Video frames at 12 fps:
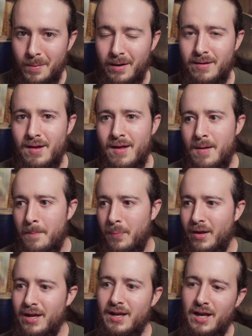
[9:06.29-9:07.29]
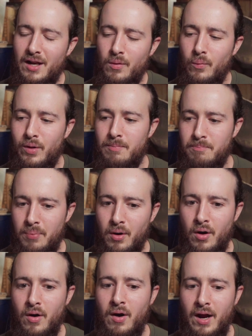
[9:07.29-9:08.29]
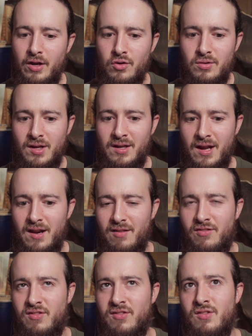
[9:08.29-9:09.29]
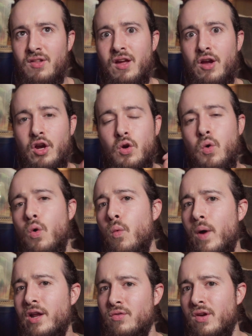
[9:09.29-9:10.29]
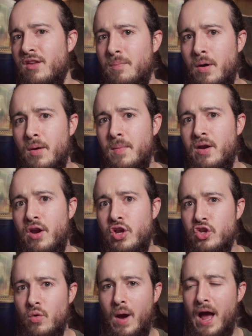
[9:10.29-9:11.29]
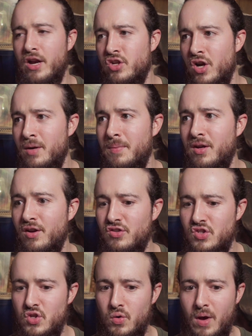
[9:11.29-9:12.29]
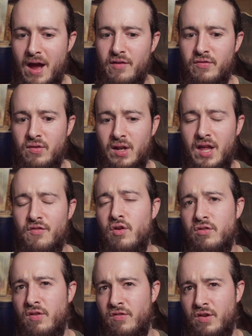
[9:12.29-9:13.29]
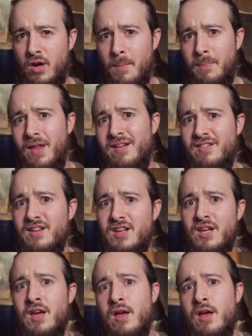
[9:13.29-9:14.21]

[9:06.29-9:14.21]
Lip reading: But playing it with beer, I do think that it's a cool way to experiment a new adjunct, because you have levels of complexity